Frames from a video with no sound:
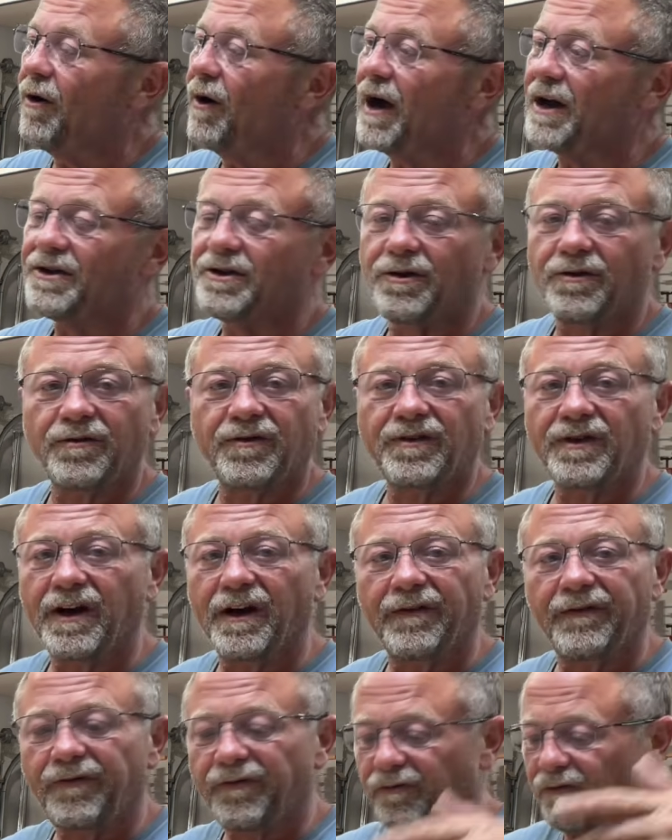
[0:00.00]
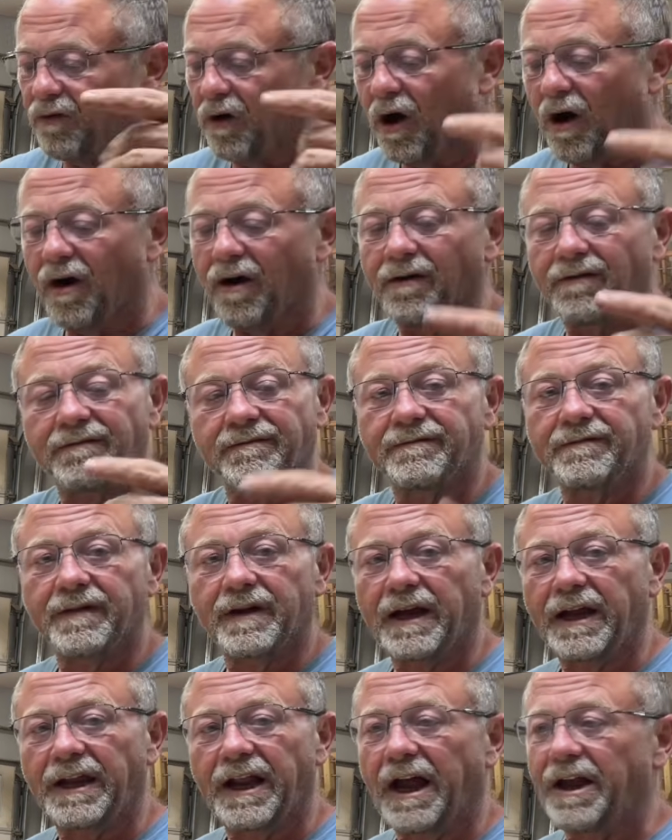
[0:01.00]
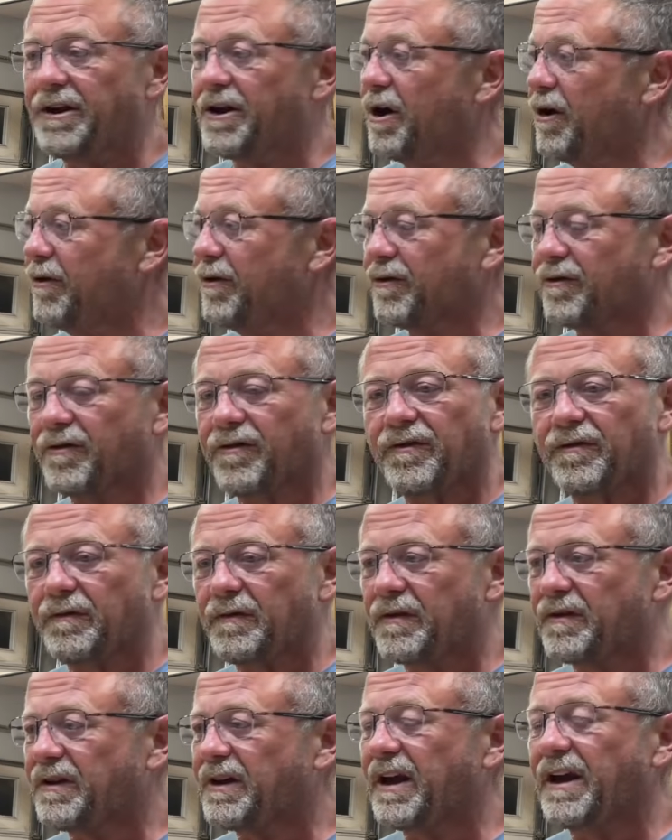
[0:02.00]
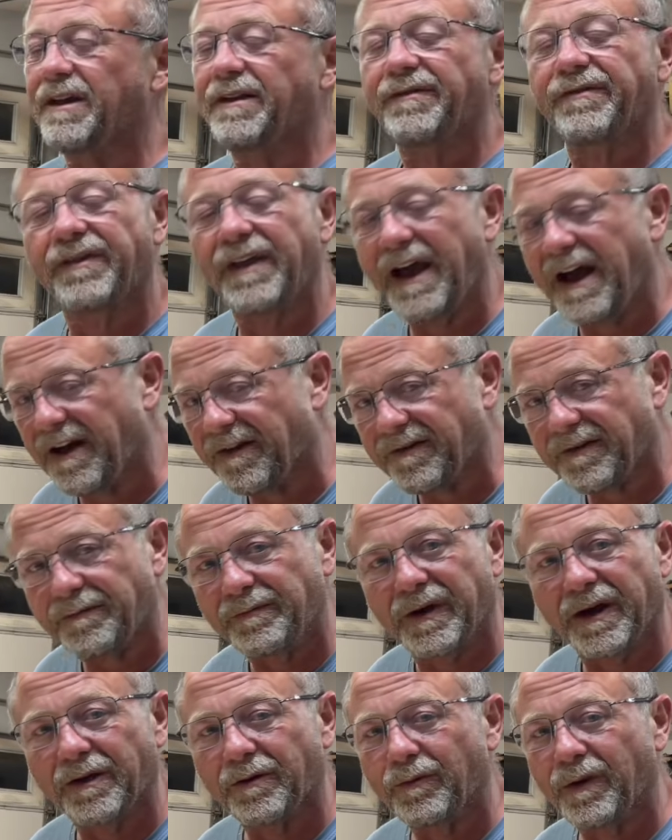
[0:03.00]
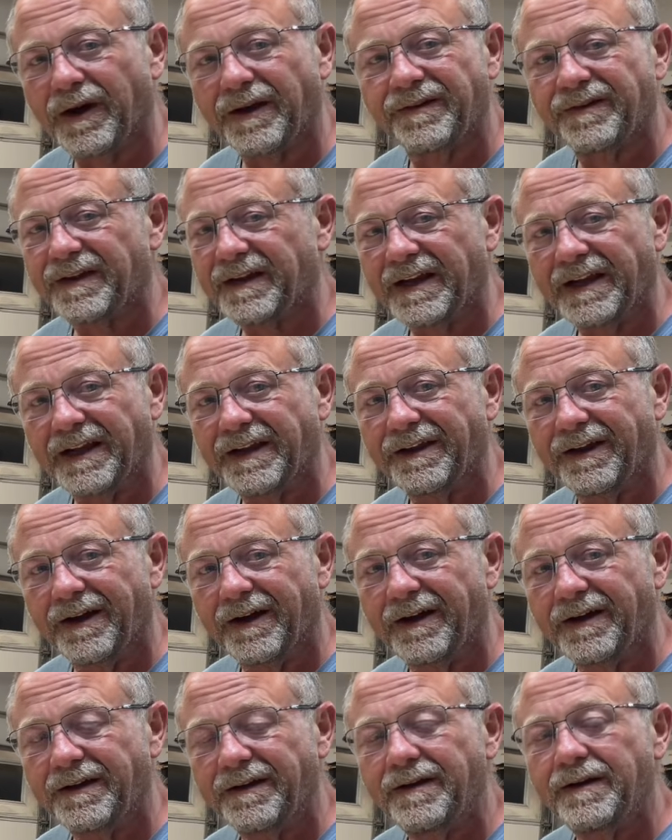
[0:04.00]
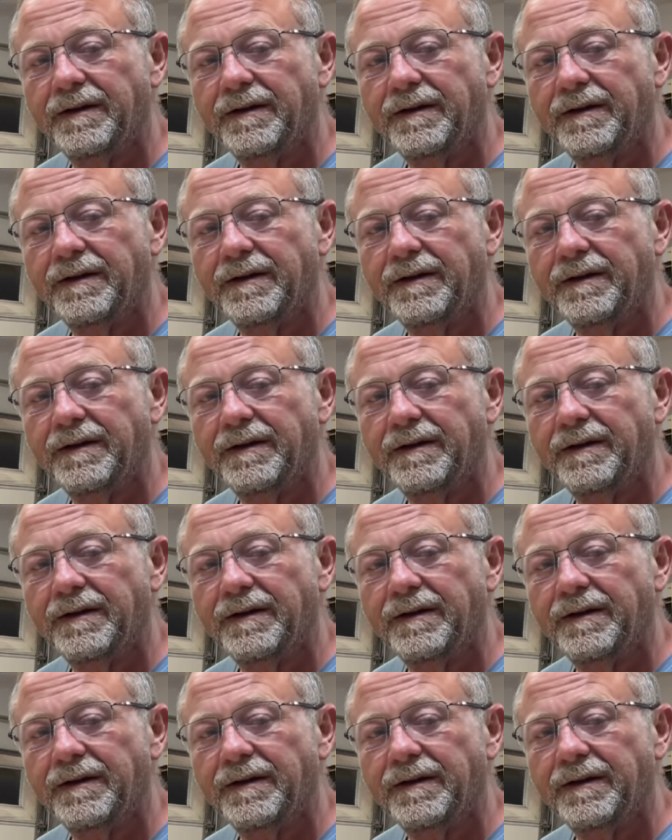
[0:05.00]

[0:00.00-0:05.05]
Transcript: I do stuff wrong, and I know there's 10,000 better ways to get it done.